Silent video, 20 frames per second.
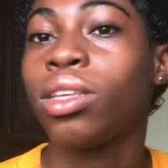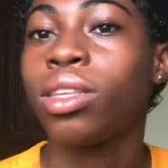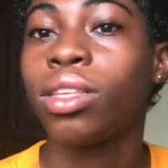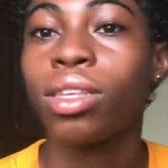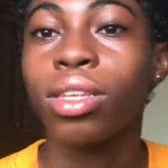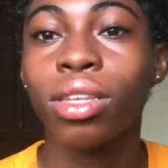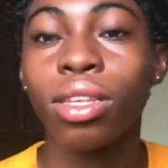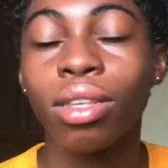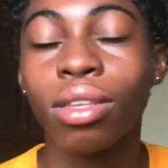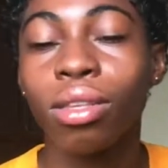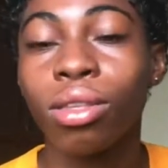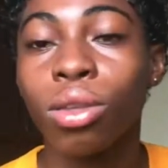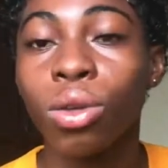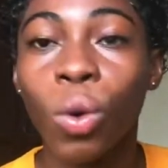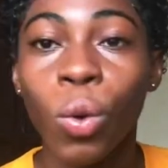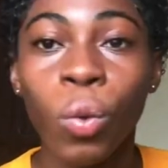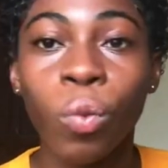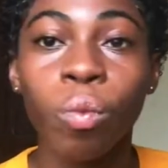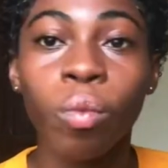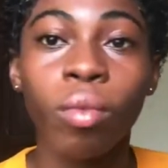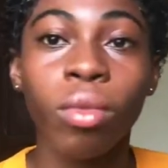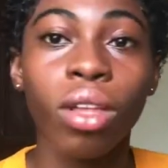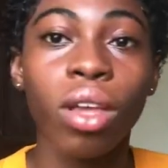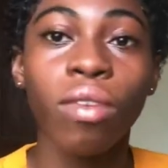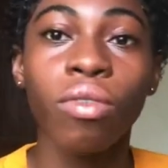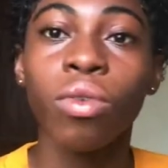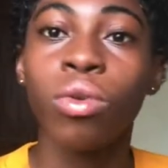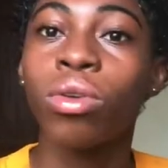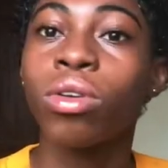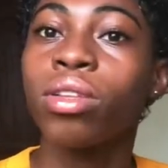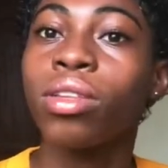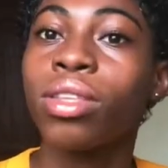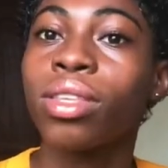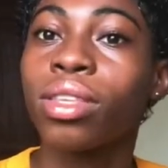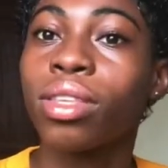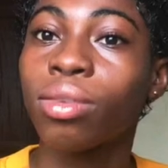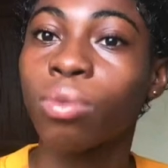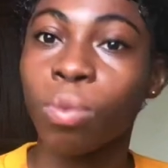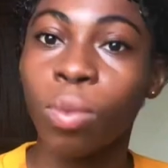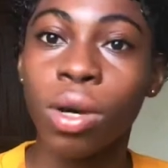cedis so if you want
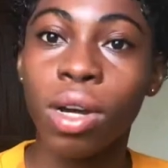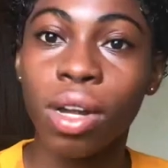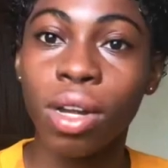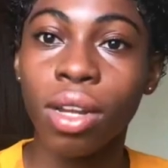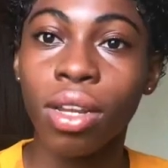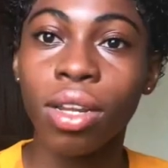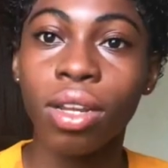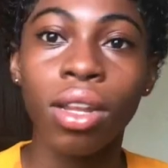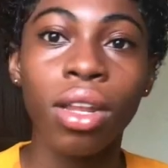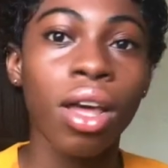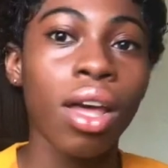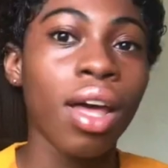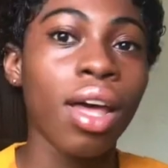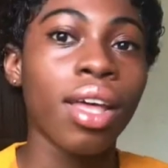one